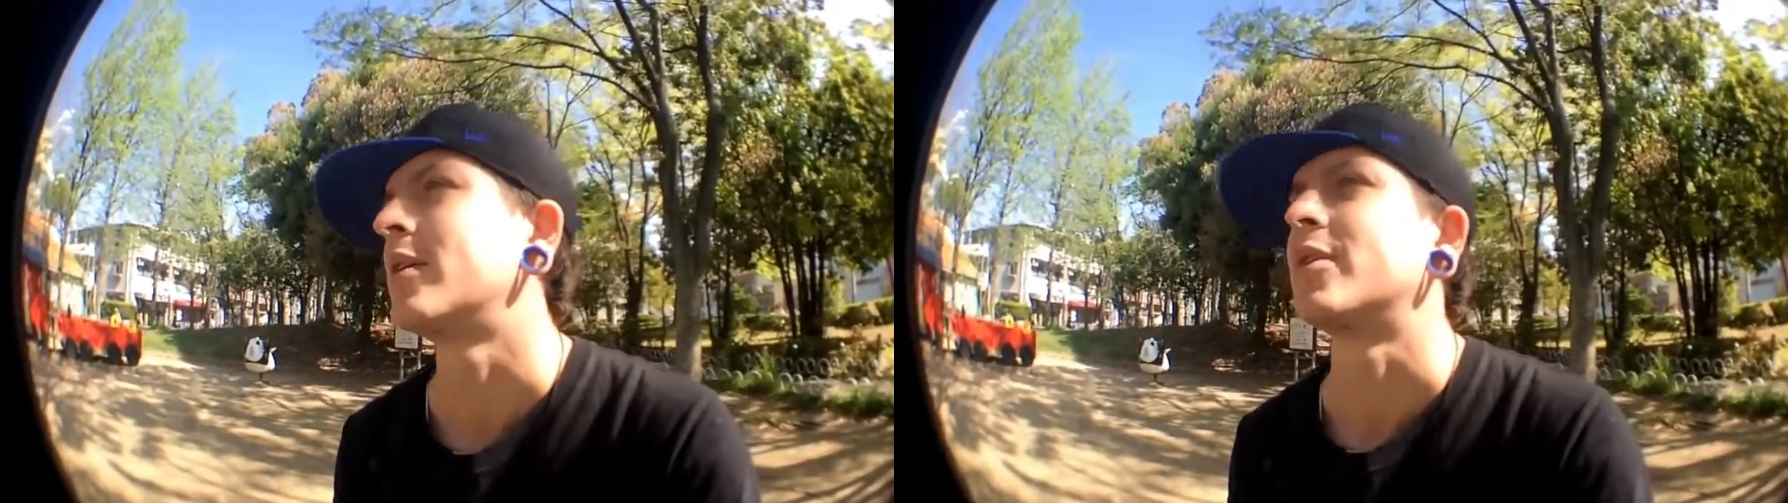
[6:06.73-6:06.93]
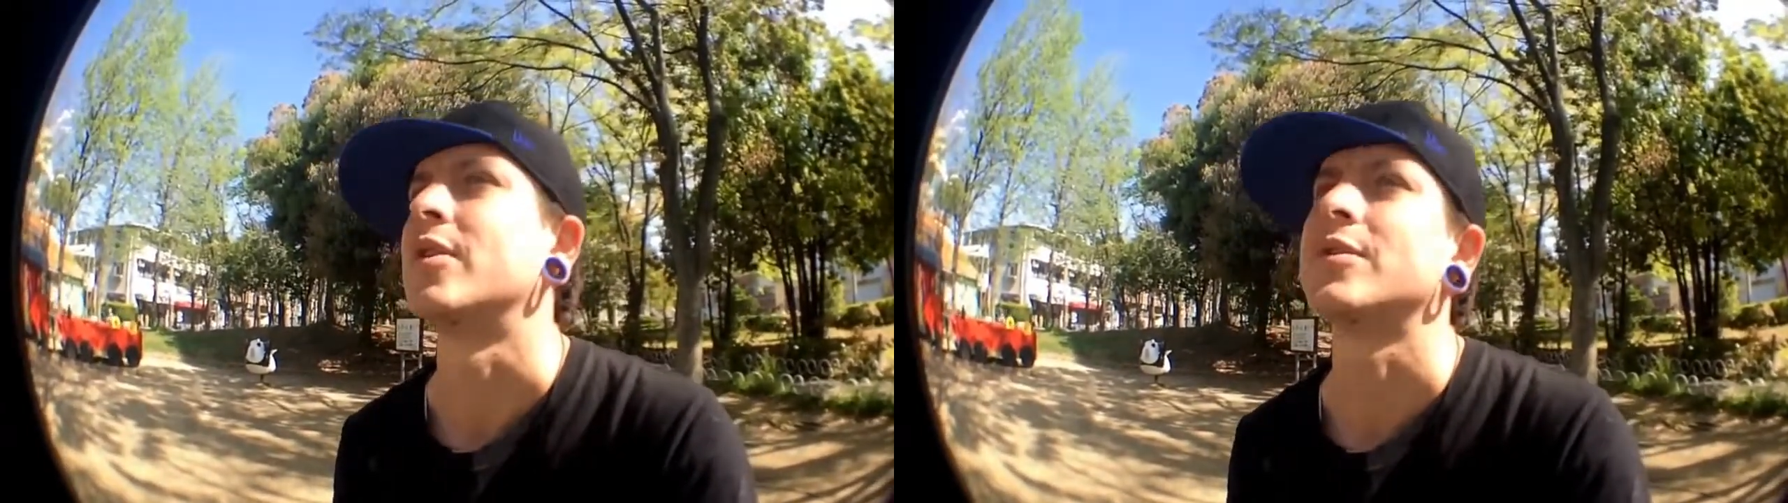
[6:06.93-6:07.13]

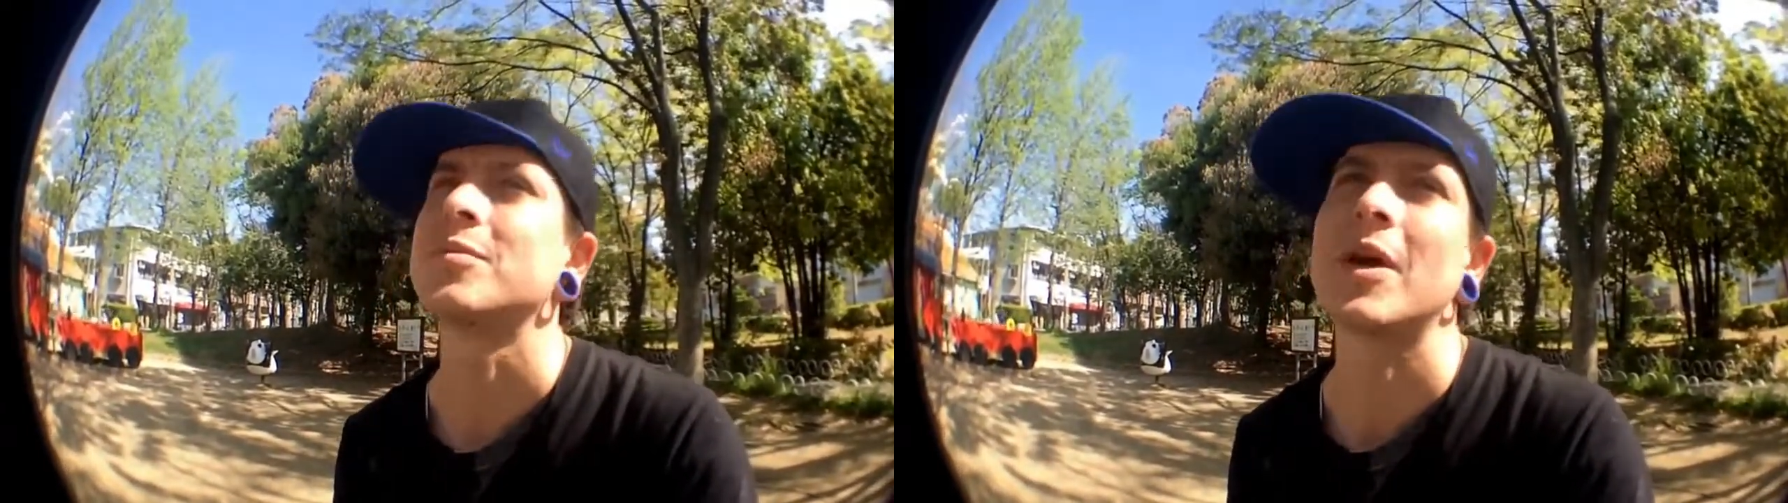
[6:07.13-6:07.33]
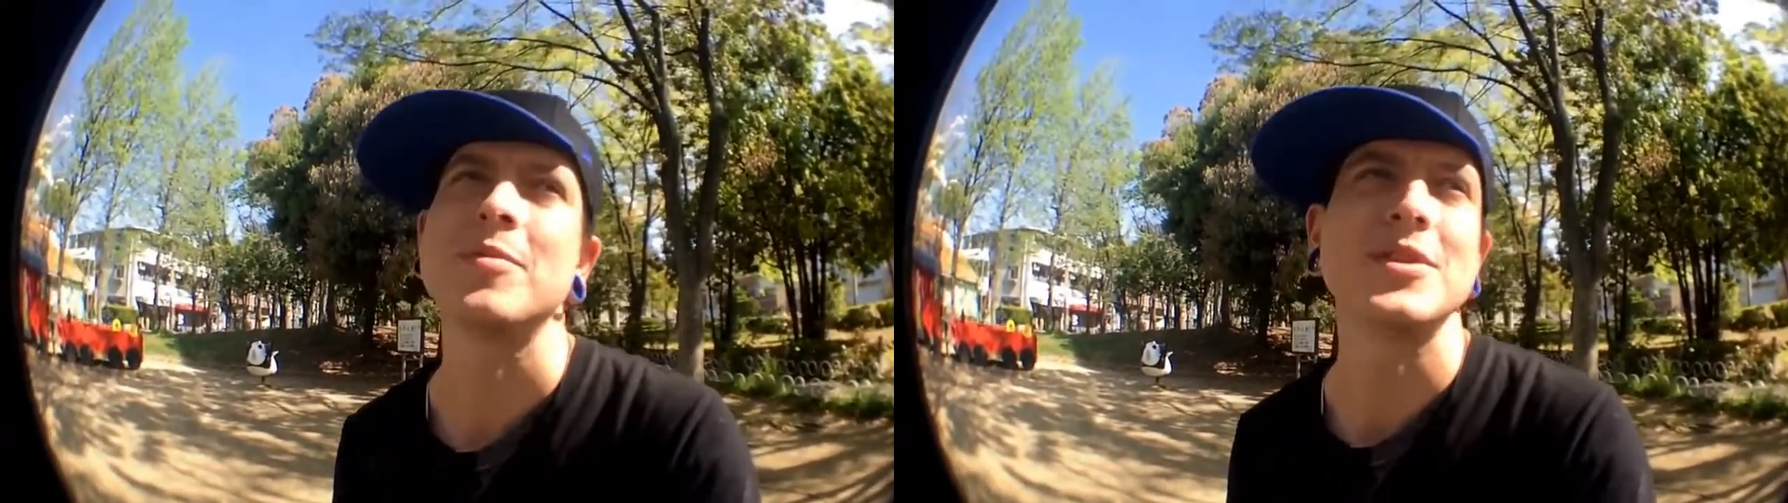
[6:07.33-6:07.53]
You know,
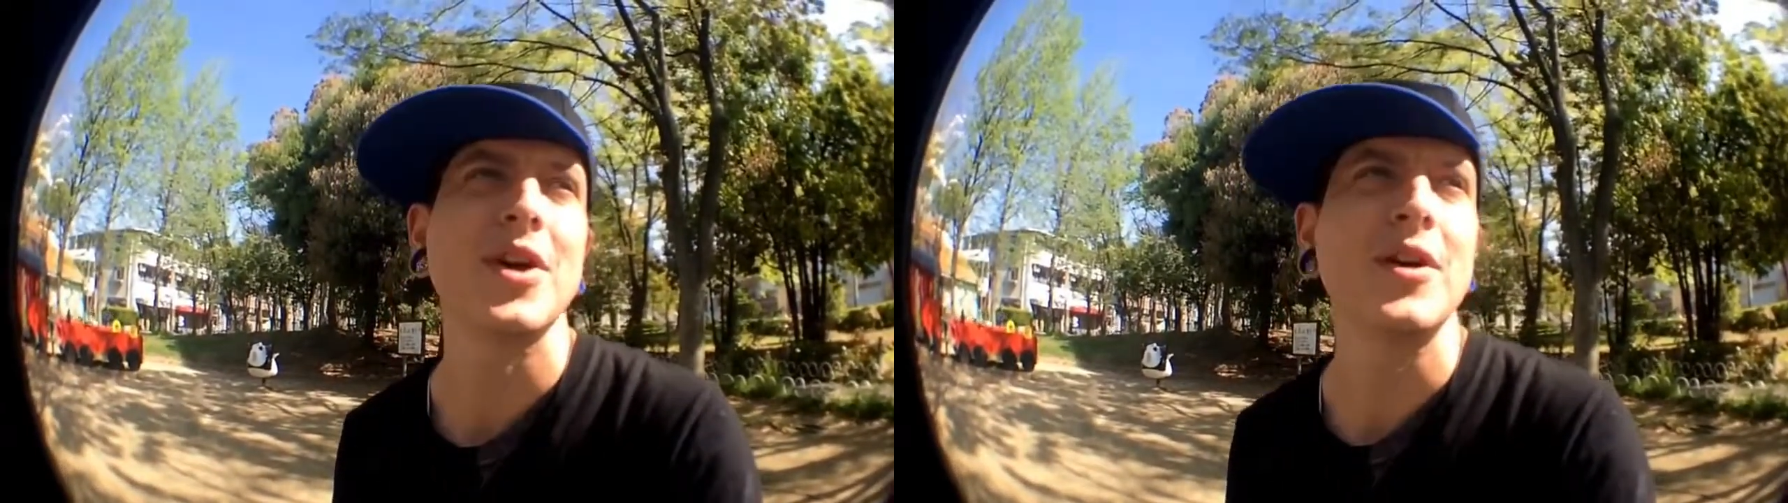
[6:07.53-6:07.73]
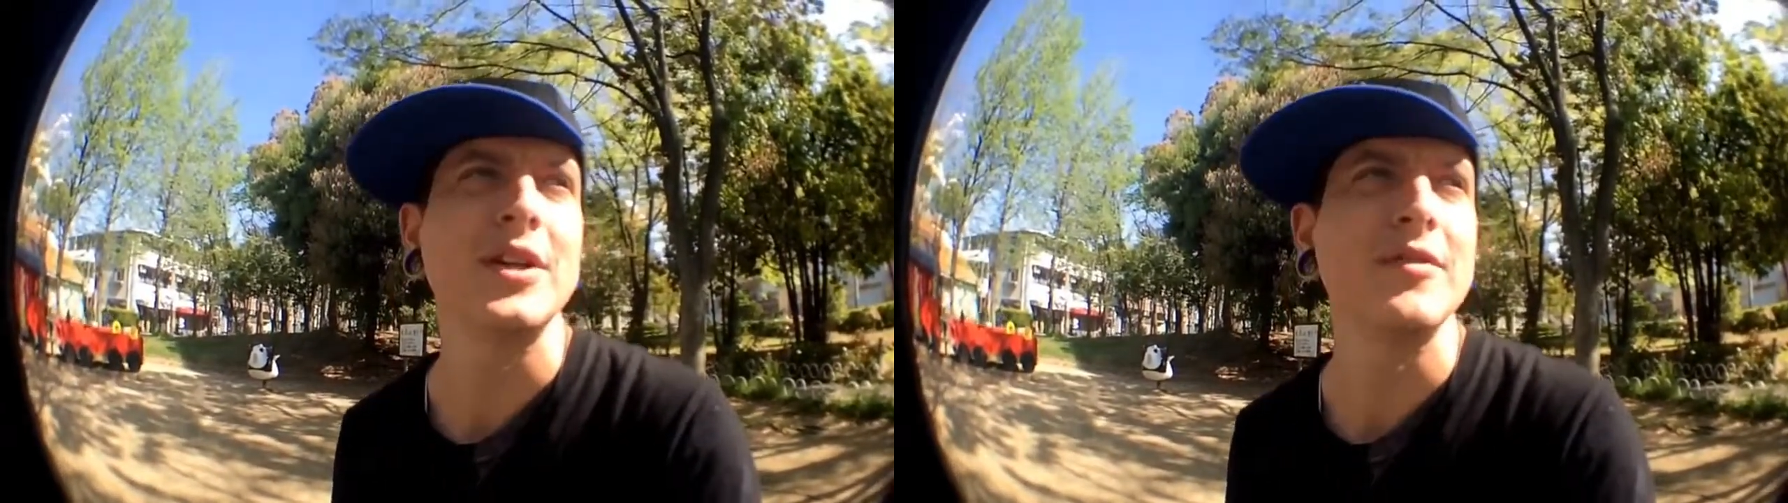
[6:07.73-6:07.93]
sometimes it's
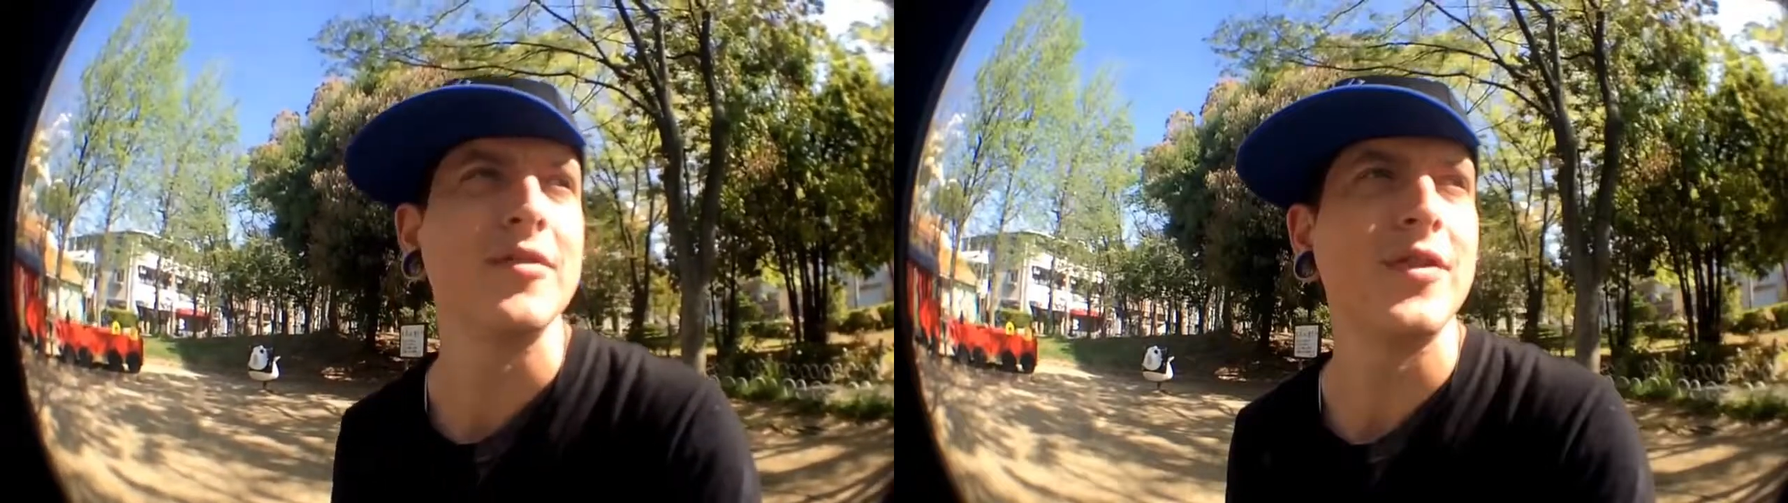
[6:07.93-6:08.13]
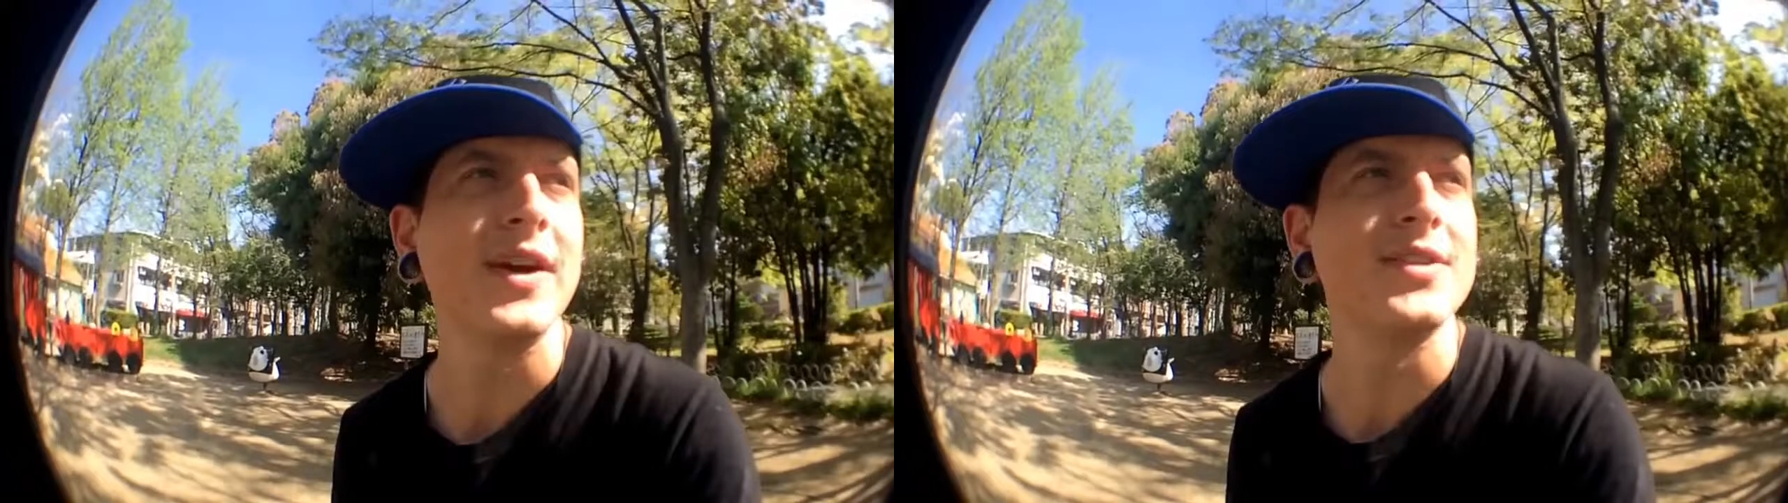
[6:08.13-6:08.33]
hard to even
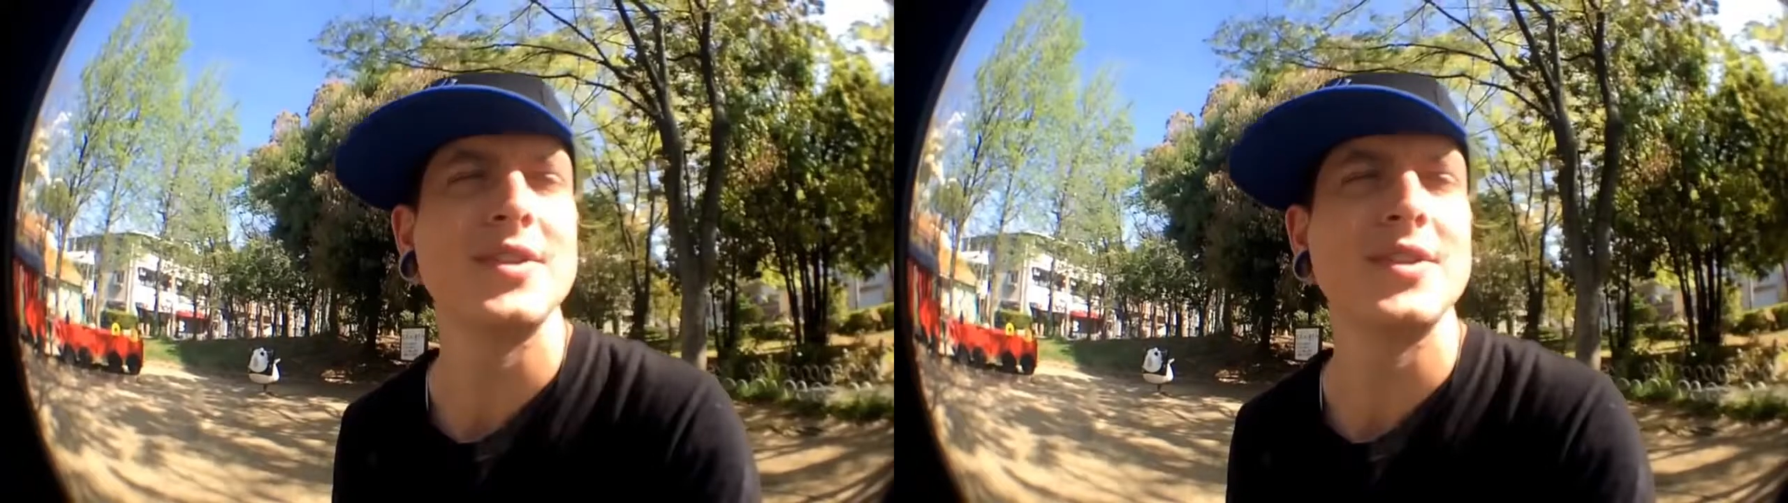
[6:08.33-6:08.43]
find